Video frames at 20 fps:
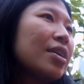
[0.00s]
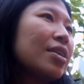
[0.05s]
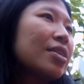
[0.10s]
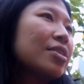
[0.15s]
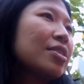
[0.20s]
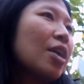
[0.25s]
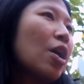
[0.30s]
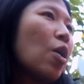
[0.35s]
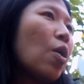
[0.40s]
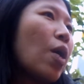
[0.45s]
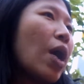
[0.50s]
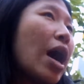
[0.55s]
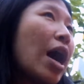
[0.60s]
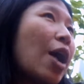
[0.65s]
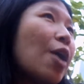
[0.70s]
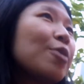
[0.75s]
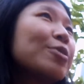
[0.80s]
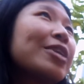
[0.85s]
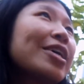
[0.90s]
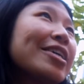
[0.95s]
So
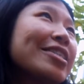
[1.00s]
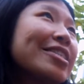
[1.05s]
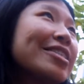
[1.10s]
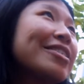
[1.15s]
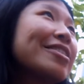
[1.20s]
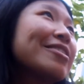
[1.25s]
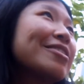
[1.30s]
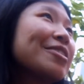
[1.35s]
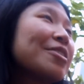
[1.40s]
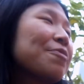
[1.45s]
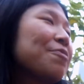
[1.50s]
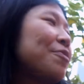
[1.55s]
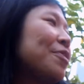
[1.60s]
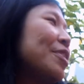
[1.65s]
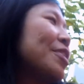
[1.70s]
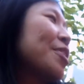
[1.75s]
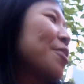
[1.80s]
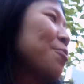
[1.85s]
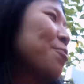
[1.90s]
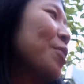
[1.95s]
how does the
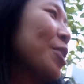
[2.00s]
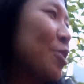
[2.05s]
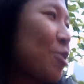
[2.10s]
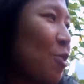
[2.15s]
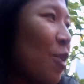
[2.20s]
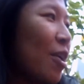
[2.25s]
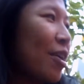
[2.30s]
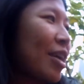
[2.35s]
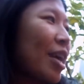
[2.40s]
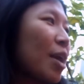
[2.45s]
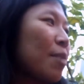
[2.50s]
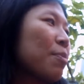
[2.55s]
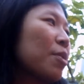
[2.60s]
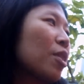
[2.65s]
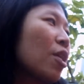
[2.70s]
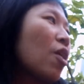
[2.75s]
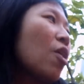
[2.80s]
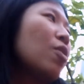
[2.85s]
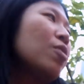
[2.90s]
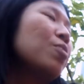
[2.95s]
vegan restaurant came
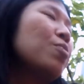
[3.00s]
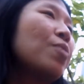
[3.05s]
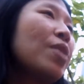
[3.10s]
along?